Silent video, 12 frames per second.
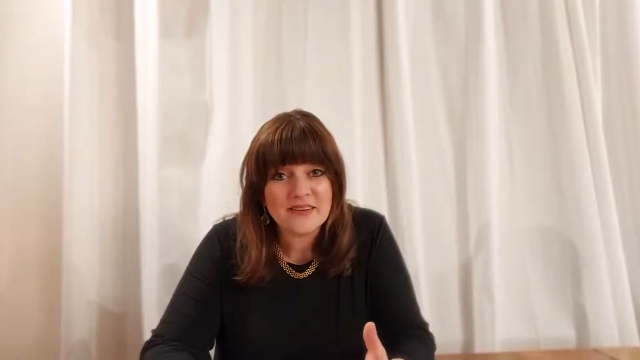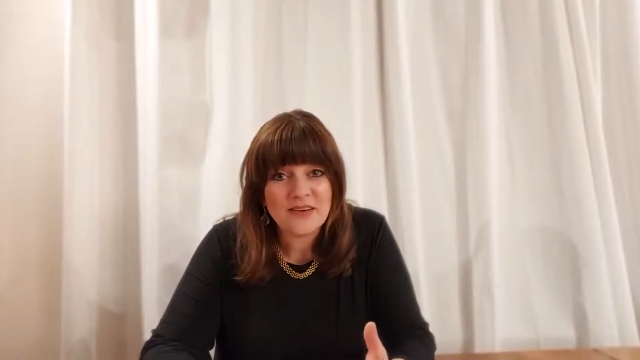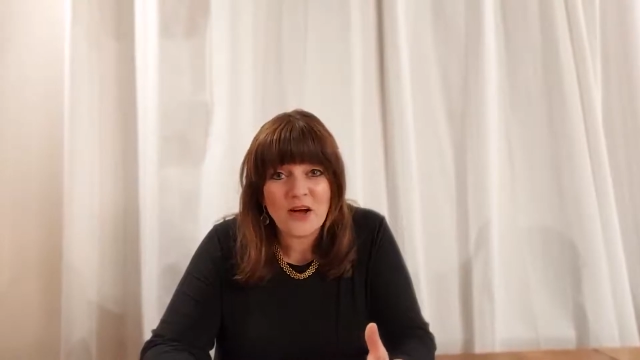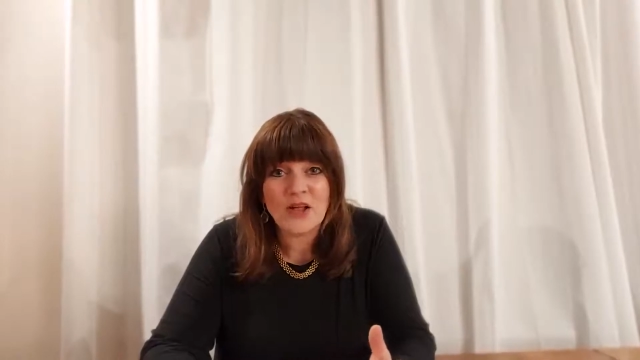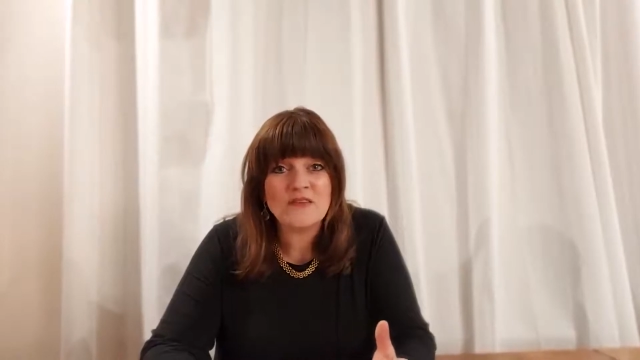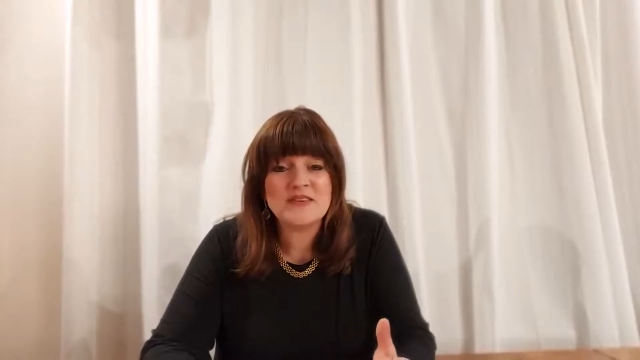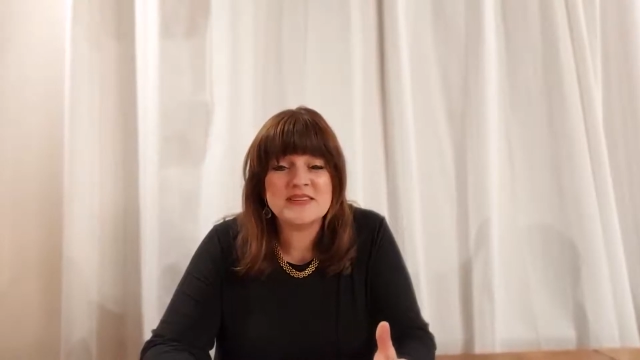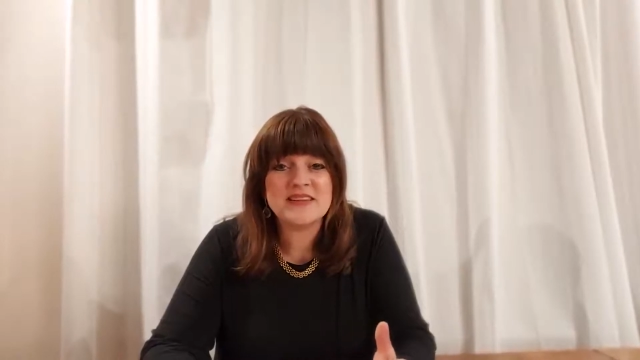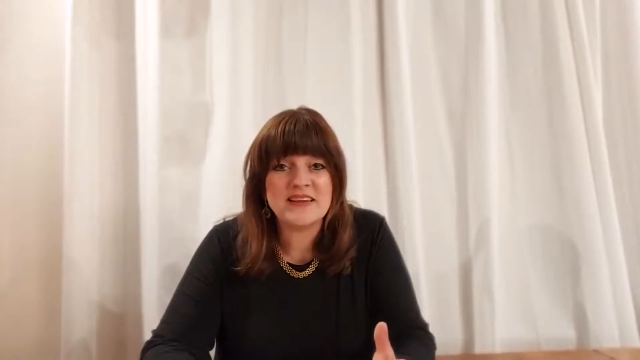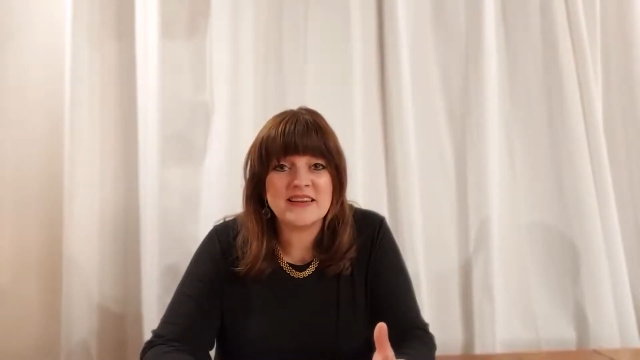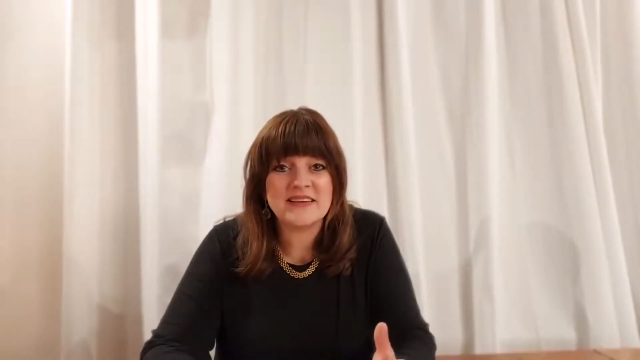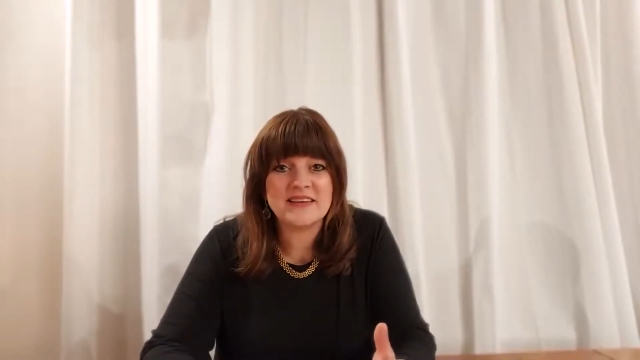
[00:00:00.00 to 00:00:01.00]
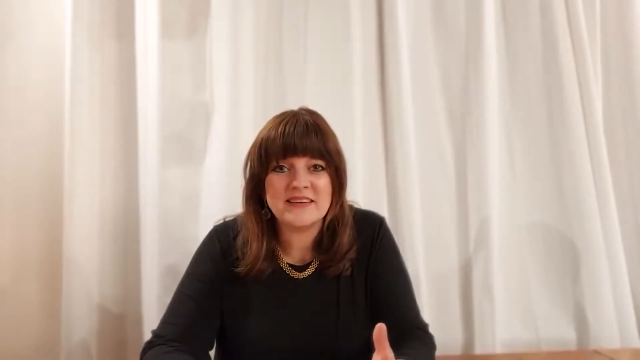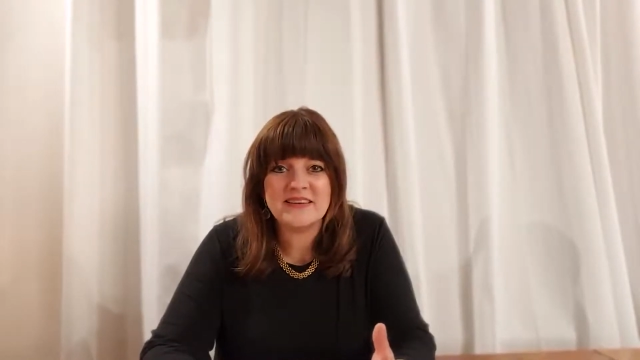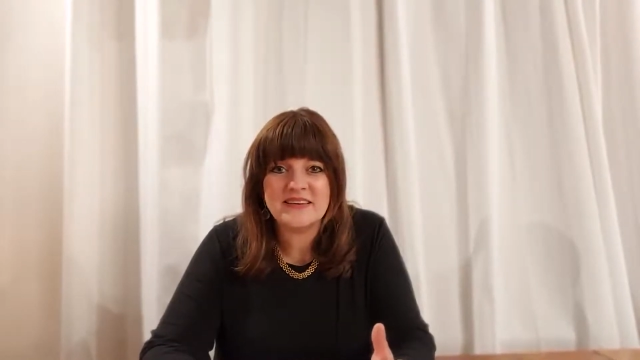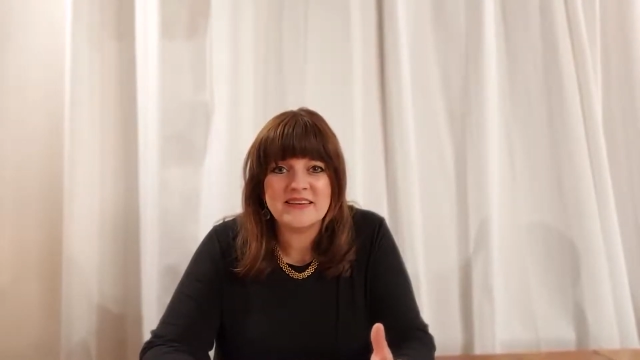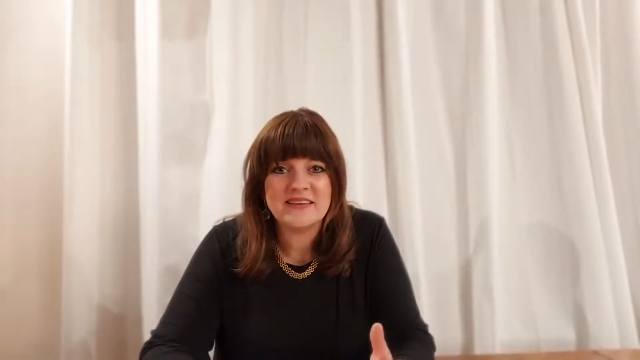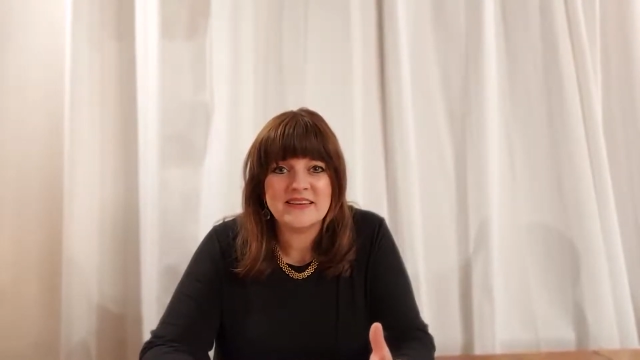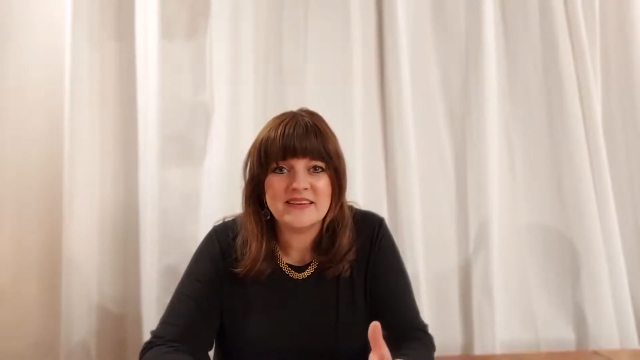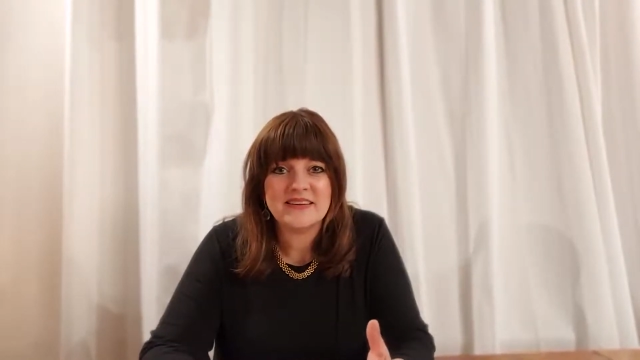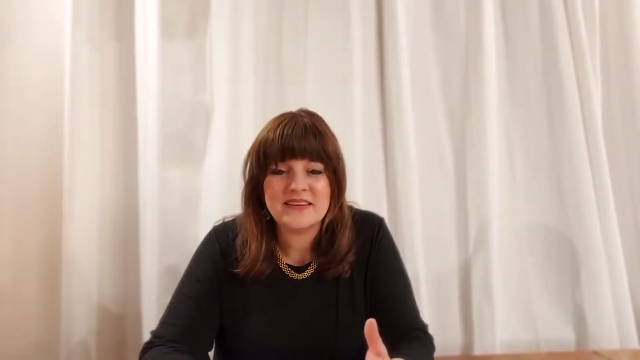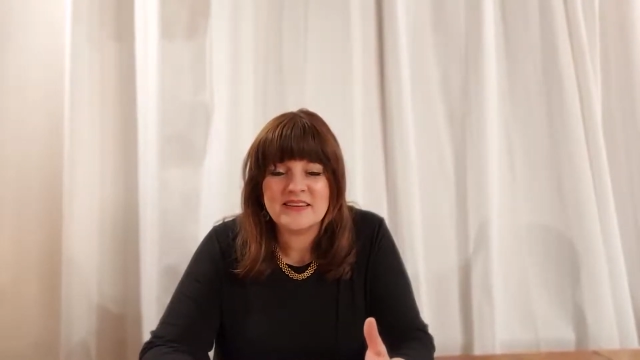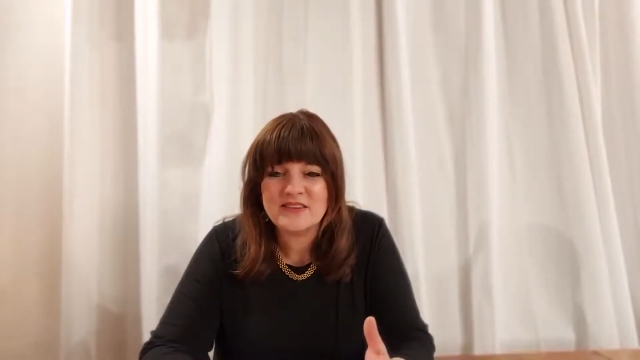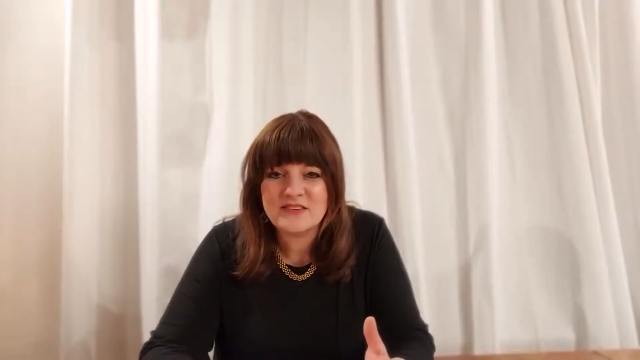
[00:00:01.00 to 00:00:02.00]
all of a sudden
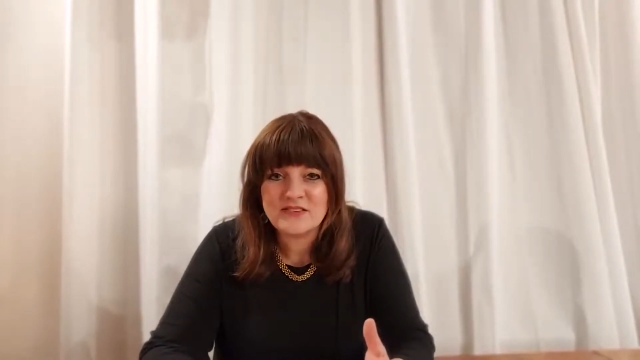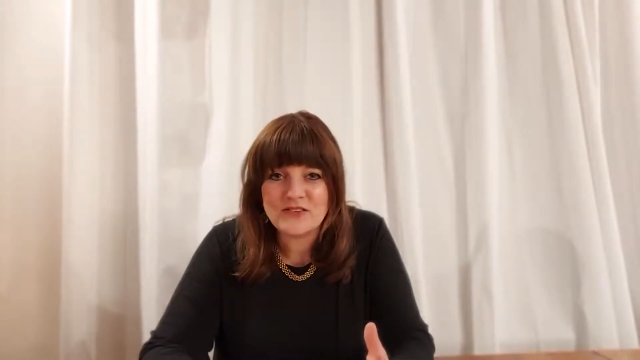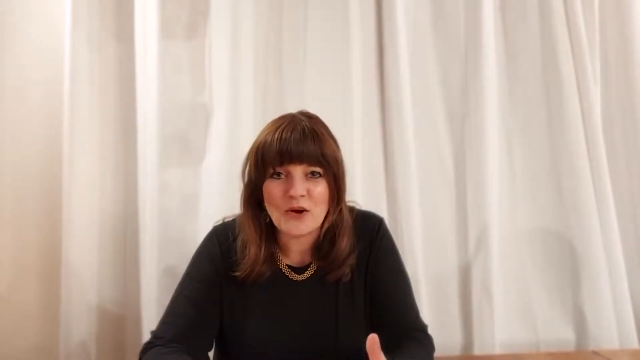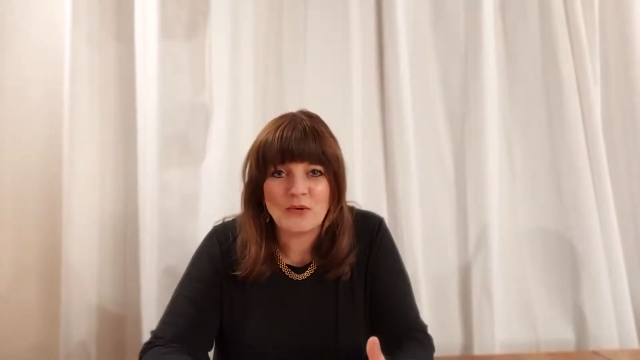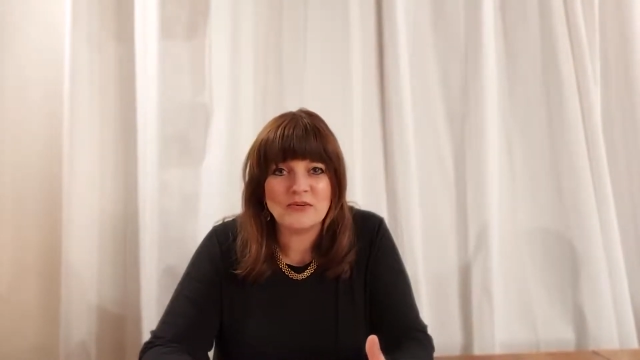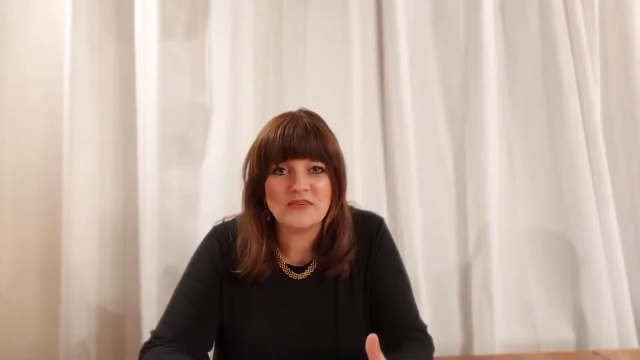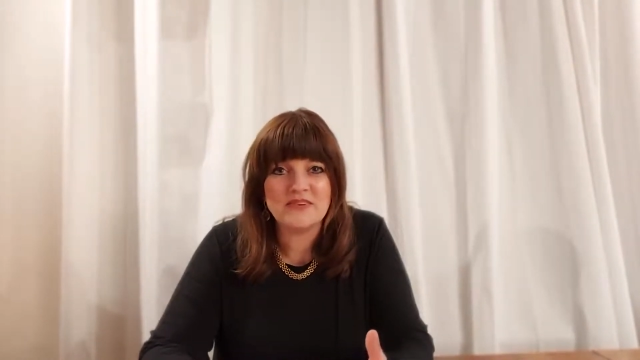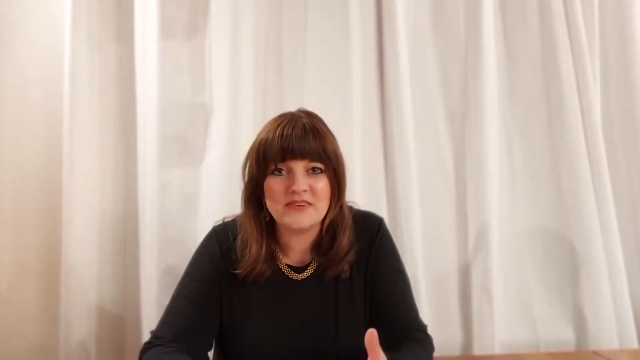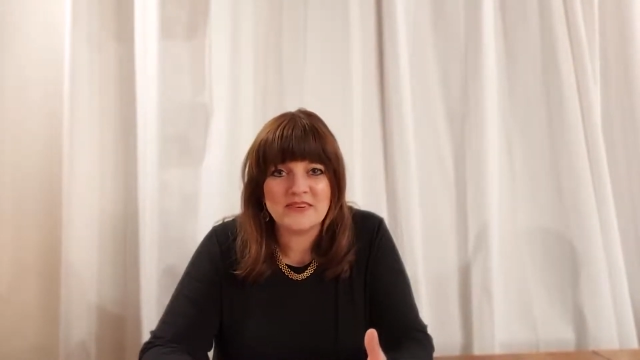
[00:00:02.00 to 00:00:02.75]
don't